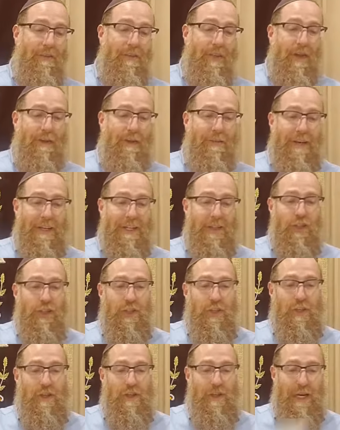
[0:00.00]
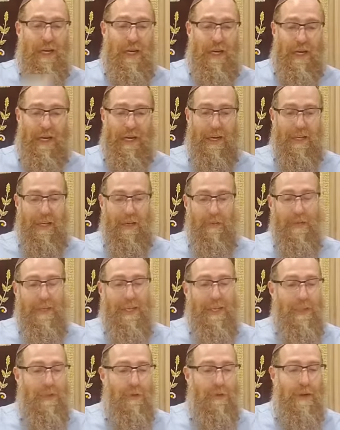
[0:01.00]
lavash, he would
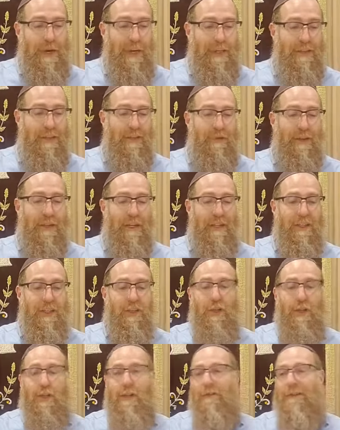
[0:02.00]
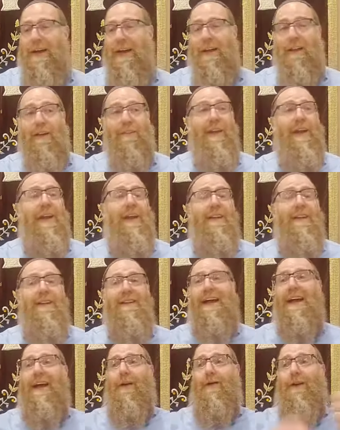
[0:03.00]
get dressed, and
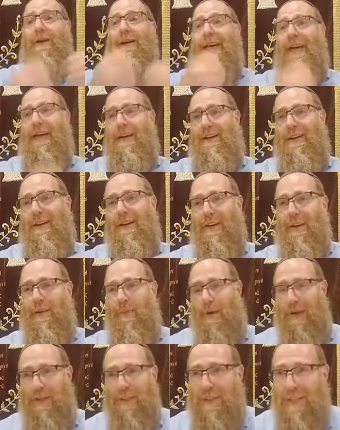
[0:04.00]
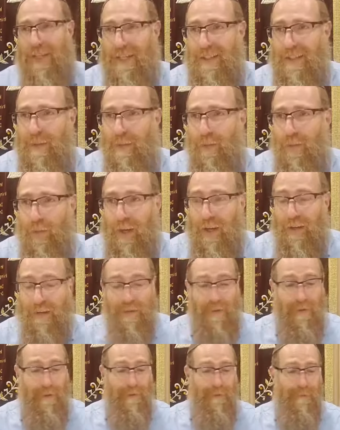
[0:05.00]
now again wash his hands and feet.
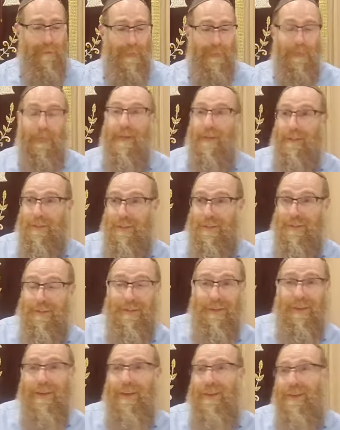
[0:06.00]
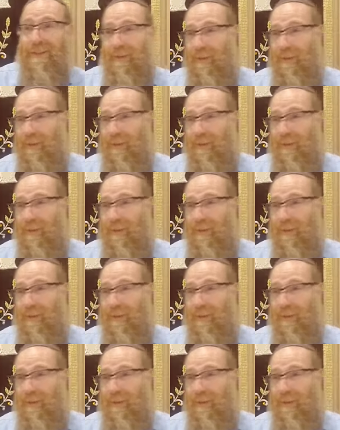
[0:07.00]
It's a